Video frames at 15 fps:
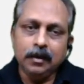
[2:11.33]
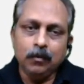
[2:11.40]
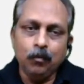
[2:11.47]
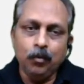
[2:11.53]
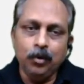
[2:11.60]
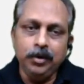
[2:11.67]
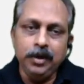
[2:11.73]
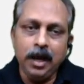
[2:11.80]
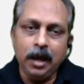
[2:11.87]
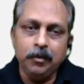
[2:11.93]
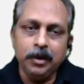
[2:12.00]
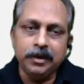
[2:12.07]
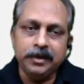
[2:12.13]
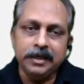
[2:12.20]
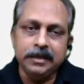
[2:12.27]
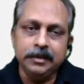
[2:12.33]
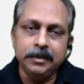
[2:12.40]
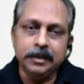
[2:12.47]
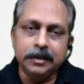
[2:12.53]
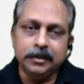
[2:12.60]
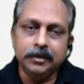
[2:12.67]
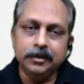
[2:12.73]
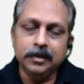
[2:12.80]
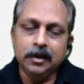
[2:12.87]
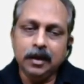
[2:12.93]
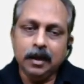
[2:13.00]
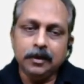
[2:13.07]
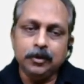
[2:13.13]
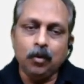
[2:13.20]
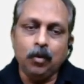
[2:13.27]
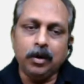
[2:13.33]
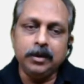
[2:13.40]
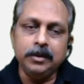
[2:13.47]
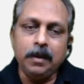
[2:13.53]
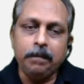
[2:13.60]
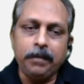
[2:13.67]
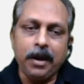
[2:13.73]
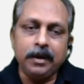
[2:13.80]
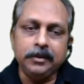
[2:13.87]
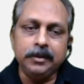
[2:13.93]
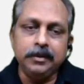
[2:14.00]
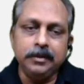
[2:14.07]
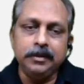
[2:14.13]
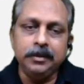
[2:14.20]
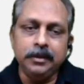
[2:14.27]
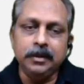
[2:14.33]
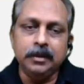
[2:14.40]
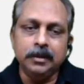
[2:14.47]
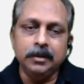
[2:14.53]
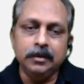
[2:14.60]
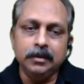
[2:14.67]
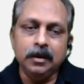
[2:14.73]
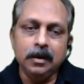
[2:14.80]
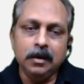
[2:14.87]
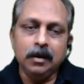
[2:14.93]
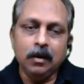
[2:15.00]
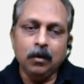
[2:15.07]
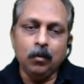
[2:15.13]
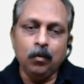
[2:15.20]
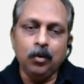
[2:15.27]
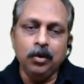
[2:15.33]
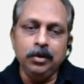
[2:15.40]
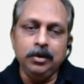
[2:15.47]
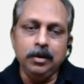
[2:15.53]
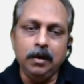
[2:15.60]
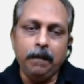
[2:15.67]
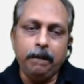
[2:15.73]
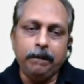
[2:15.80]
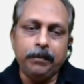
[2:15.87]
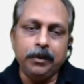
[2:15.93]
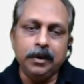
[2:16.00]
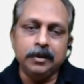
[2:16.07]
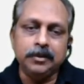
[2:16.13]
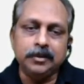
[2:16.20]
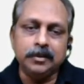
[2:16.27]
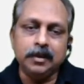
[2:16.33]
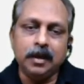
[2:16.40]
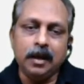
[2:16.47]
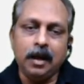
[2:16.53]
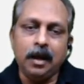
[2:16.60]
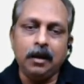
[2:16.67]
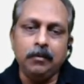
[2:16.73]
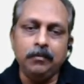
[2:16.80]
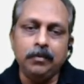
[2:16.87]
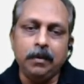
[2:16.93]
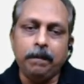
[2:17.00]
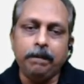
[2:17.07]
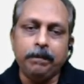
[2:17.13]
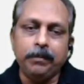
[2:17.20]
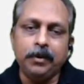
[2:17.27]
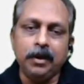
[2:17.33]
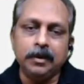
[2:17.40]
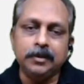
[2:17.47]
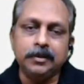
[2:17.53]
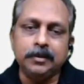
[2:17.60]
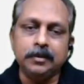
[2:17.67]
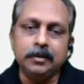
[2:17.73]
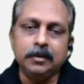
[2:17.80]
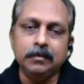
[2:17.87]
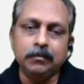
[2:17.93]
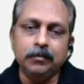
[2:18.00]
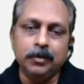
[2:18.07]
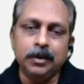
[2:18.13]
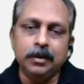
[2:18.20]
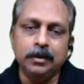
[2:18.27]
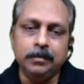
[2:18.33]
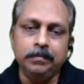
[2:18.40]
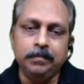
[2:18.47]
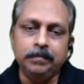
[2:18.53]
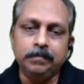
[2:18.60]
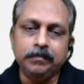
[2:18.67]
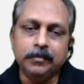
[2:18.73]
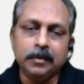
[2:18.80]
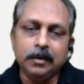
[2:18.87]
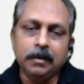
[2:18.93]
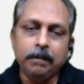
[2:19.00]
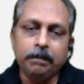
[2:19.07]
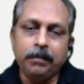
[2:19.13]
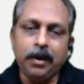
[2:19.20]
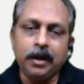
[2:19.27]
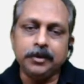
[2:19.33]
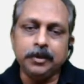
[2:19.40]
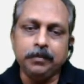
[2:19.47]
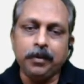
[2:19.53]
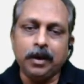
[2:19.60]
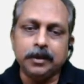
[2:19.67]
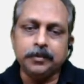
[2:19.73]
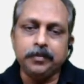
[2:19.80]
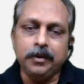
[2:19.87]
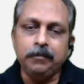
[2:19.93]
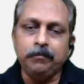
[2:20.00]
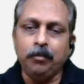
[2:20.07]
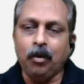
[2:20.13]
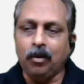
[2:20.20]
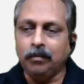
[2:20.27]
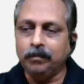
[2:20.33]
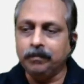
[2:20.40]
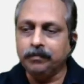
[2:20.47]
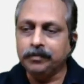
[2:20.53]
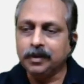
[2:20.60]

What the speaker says: would have attended. So, what is the pattern here? Would plus have plus verb, past participle form.